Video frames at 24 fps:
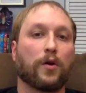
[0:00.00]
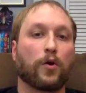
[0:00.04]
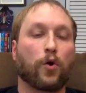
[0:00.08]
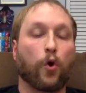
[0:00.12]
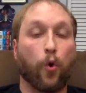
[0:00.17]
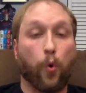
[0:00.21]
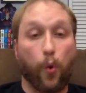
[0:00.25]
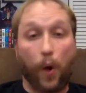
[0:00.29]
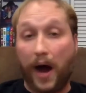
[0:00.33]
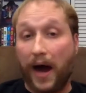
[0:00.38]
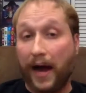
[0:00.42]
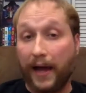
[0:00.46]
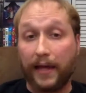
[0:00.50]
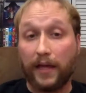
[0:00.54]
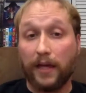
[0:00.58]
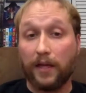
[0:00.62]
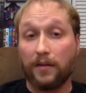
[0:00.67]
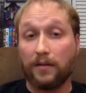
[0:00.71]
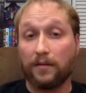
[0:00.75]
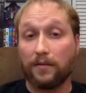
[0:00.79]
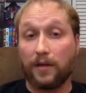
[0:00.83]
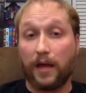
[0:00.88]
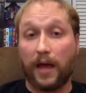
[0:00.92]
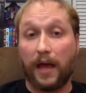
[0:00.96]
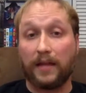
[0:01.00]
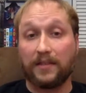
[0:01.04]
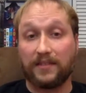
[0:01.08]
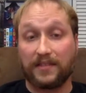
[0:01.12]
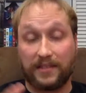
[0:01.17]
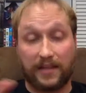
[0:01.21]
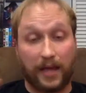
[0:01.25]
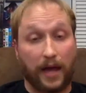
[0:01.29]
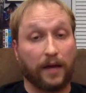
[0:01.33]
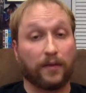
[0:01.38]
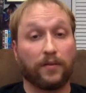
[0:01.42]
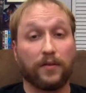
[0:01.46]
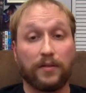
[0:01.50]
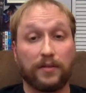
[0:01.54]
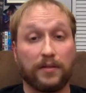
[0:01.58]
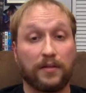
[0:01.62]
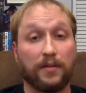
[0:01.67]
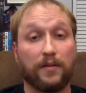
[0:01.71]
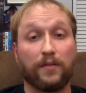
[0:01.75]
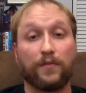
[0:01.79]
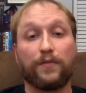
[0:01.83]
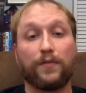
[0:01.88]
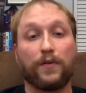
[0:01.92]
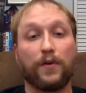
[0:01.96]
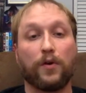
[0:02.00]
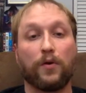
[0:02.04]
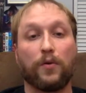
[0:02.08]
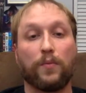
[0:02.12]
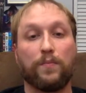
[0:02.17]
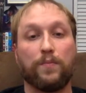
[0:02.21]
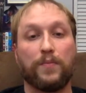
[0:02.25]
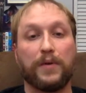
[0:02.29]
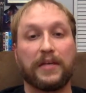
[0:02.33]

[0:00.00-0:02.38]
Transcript: quiet and silence in a film,